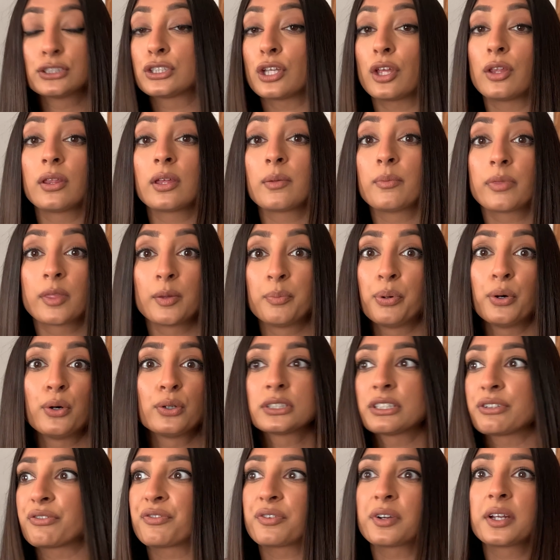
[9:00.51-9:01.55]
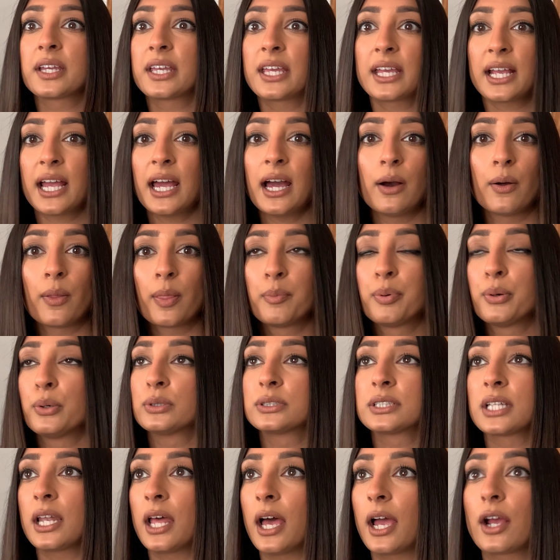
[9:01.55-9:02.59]
So the, the pores are freaking out. The
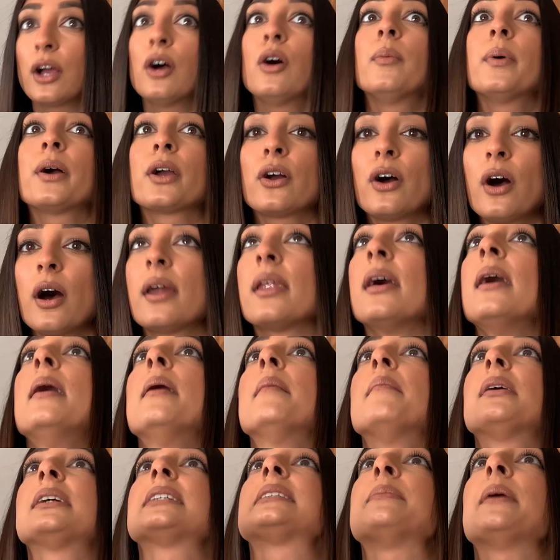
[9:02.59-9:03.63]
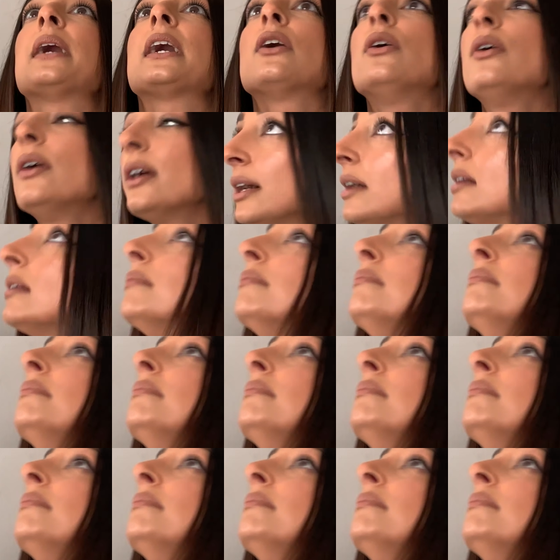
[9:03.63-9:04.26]
pores are like, oh my God, must make oil.